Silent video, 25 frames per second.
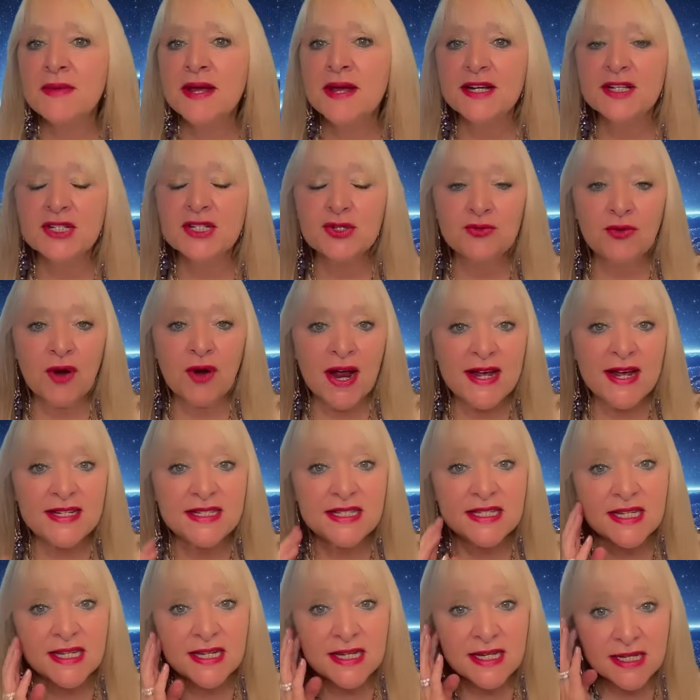mixed
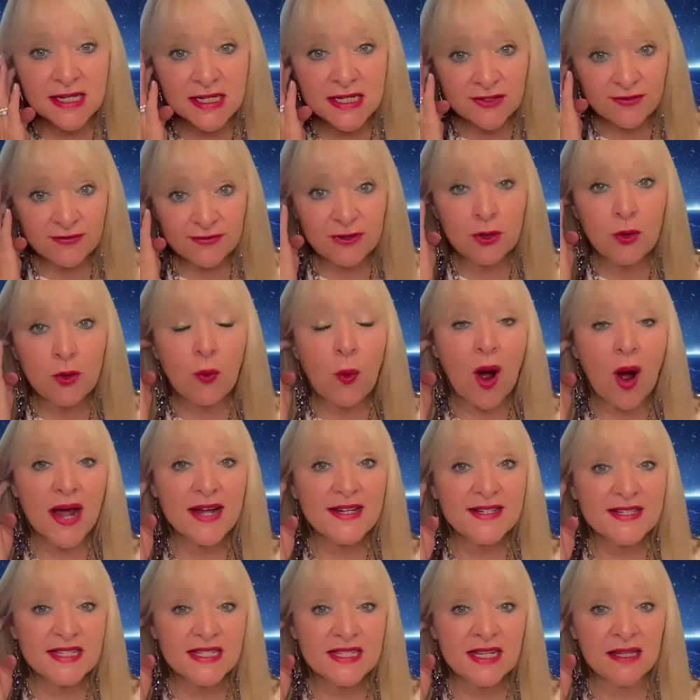races, few
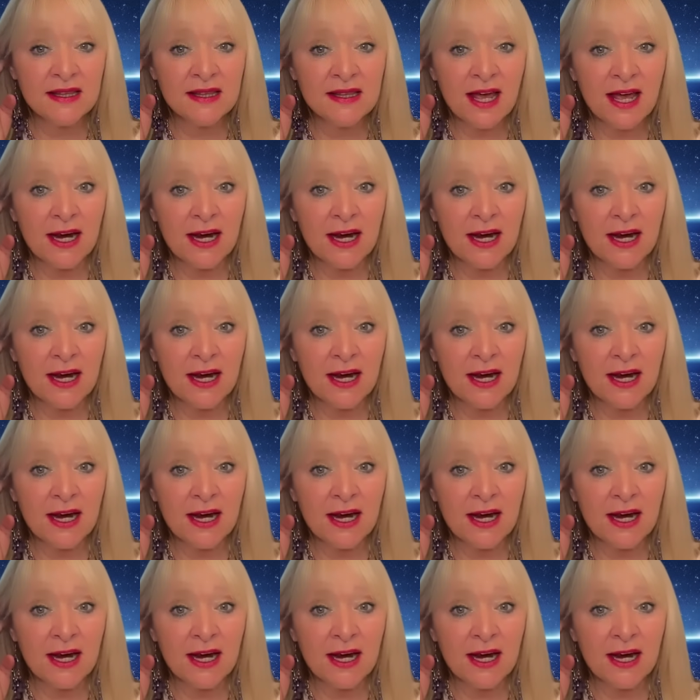whites in